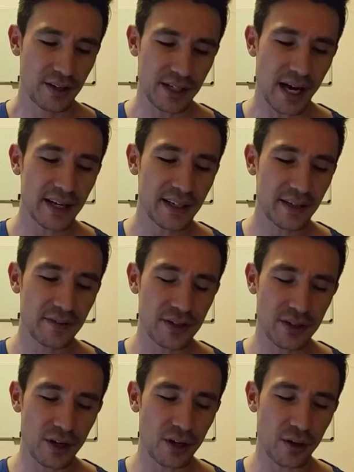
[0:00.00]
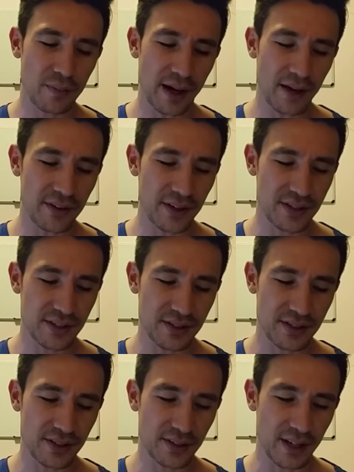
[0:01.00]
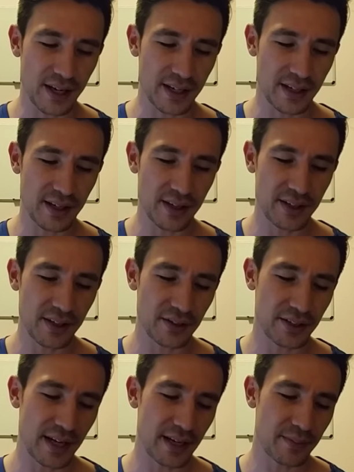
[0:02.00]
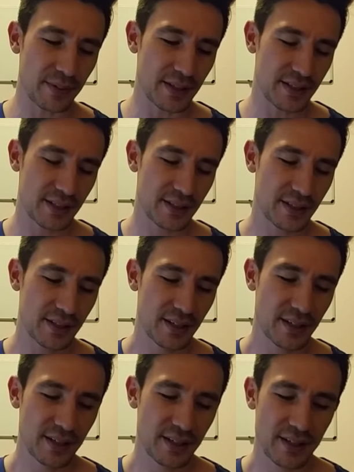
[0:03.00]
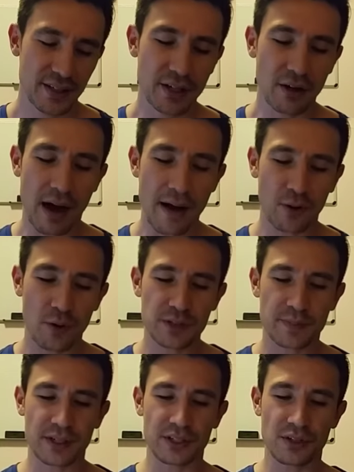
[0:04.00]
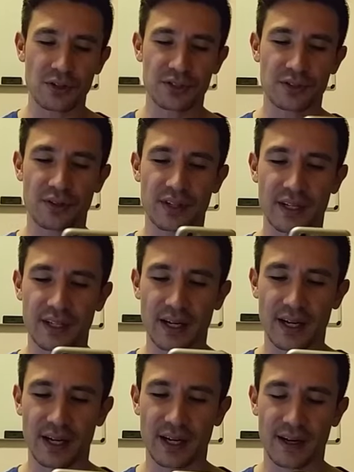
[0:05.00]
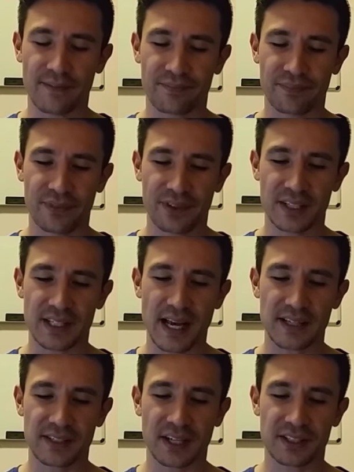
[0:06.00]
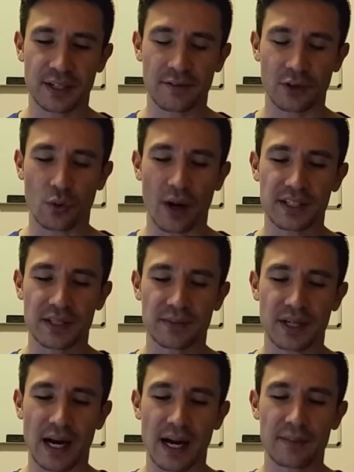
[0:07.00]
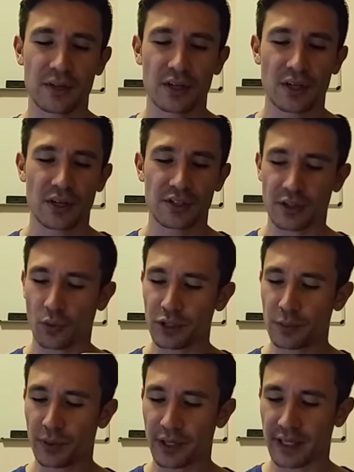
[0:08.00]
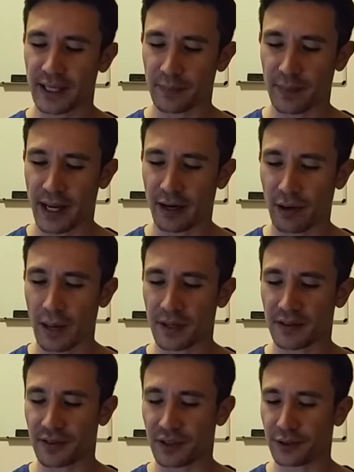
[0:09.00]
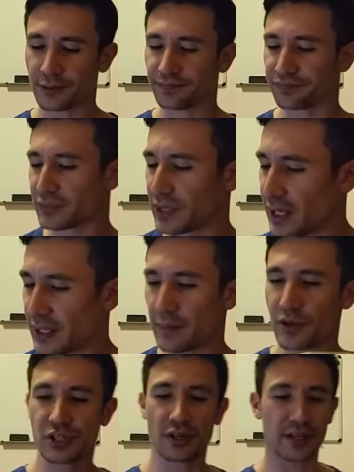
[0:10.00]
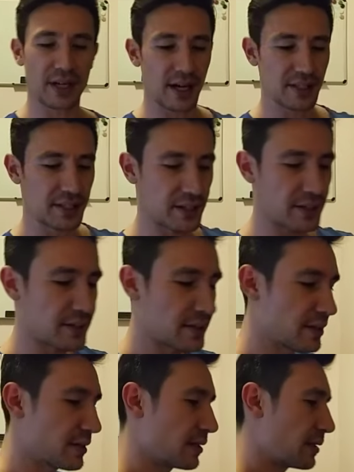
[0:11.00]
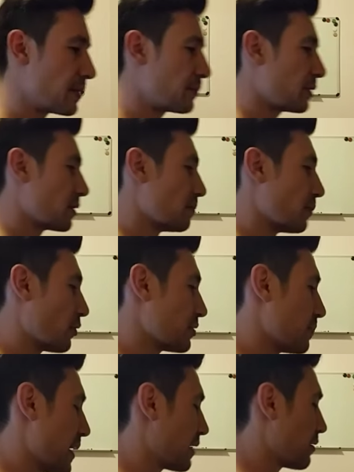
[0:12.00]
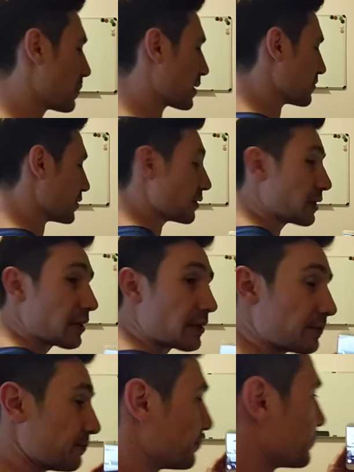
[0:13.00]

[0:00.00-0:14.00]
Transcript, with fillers: Because I didn't even know about this until like the other day, but you know, I've always been used to the this S6 here for quite some time. So when you put it in like panoramic view, and let me show you guys here. Let me put them both in panoramic view here.